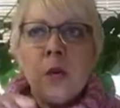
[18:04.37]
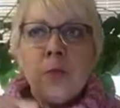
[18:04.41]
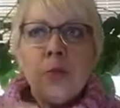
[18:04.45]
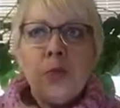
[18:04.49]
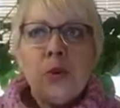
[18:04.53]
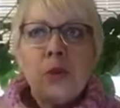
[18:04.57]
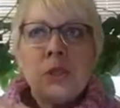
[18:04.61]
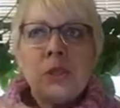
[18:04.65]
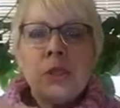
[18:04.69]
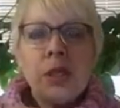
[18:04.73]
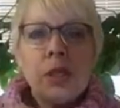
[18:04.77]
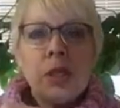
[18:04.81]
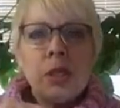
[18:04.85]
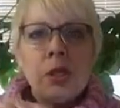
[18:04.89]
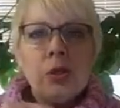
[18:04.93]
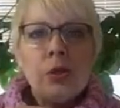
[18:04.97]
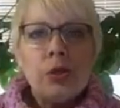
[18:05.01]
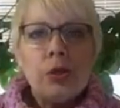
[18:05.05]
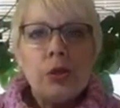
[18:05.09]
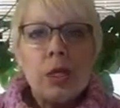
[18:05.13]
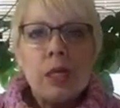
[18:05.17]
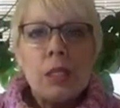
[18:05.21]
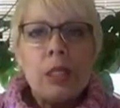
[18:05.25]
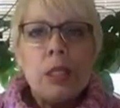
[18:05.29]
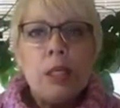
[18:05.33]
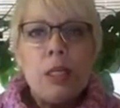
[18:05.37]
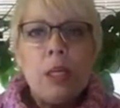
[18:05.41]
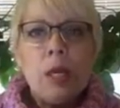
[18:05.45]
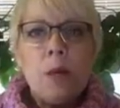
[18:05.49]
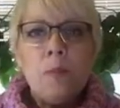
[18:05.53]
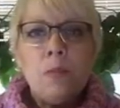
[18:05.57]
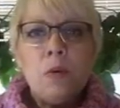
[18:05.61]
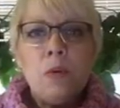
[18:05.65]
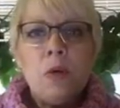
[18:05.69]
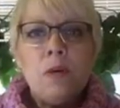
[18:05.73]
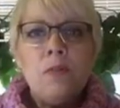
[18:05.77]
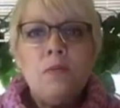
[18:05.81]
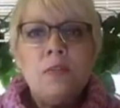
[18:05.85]
particular in the
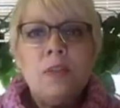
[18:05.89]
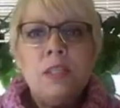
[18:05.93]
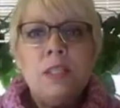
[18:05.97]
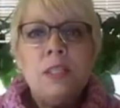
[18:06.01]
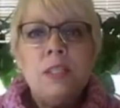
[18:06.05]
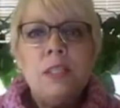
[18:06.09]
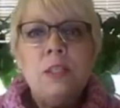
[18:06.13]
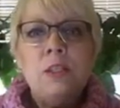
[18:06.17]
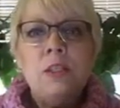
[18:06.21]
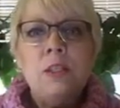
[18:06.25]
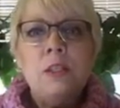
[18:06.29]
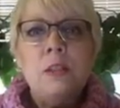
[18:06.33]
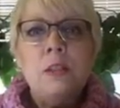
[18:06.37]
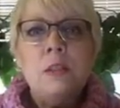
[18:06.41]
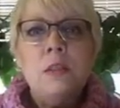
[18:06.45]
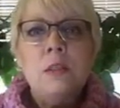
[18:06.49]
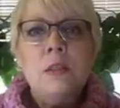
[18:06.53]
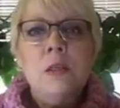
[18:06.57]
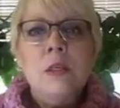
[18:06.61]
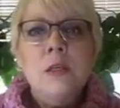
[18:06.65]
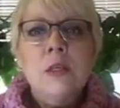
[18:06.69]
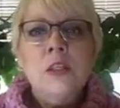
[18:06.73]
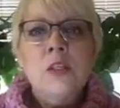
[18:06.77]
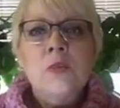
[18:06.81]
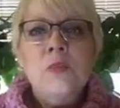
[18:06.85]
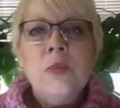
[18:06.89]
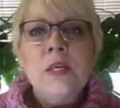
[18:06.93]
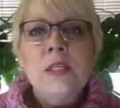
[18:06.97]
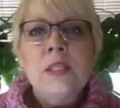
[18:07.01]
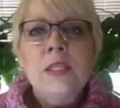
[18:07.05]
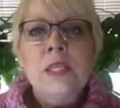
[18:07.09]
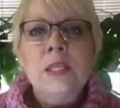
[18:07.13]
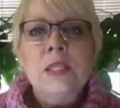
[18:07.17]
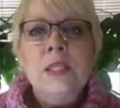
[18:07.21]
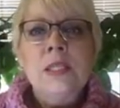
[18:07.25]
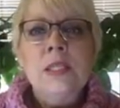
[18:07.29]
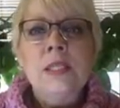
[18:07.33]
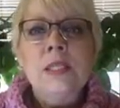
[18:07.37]
number of stitches. It's
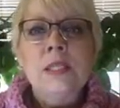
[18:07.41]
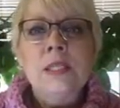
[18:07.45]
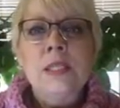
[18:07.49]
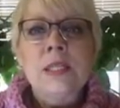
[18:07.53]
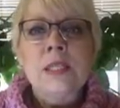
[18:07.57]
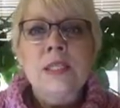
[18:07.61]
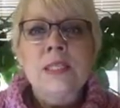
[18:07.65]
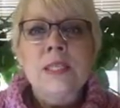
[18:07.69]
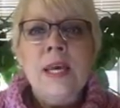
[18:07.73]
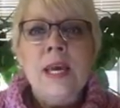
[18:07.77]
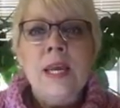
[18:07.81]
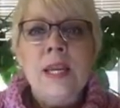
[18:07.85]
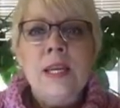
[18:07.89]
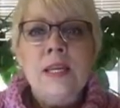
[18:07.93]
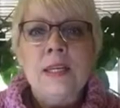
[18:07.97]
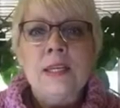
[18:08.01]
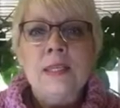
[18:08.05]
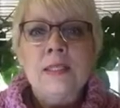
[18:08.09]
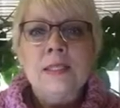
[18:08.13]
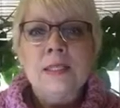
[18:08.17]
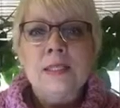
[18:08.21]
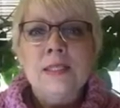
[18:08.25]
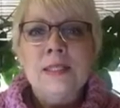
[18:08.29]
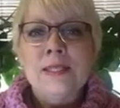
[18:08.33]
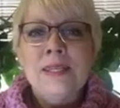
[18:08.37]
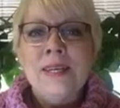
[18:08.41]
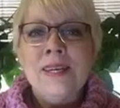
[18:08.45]
basically little teddies.